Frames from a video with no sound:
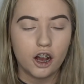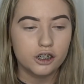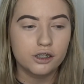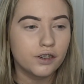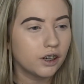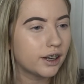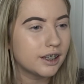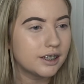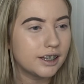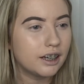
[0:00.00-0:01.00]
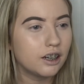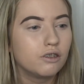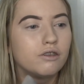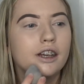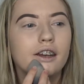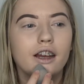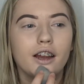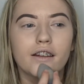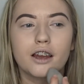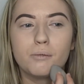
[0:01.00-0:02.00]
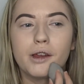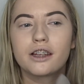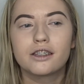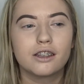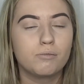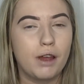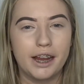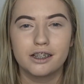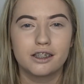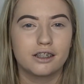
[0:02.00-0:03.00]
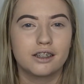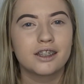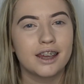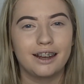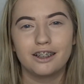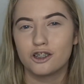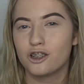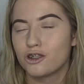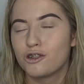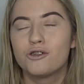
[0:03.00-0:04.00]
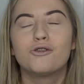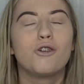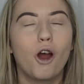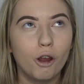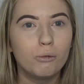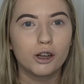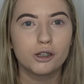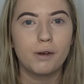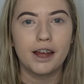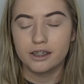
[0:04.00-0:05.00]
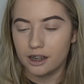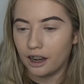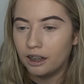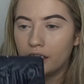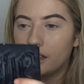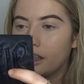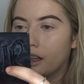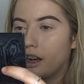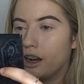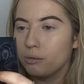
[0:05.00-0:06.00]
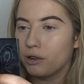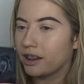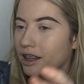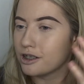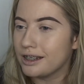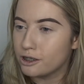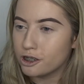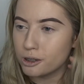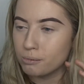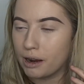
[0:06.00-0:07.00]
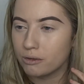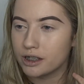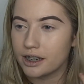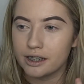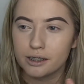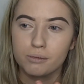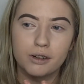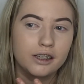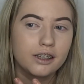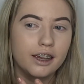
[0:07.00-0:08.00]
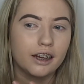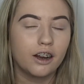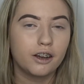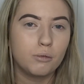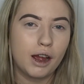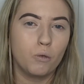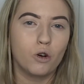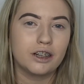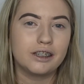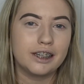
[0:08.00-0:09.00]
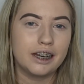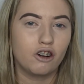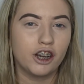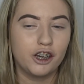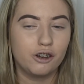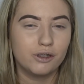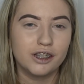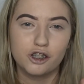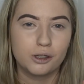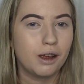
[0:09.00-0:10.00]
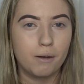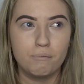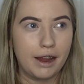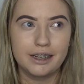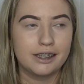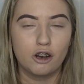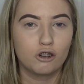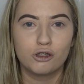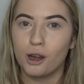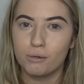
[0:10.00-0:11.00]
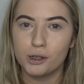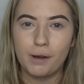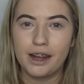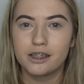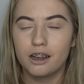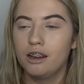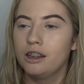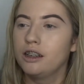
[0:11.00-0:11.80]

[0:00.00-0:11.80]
I just feel like concealer really makes the base and skin just look so much better. Like that's literally just melted into my skin. Like no matter what concealer I use, it just makes it look so much better.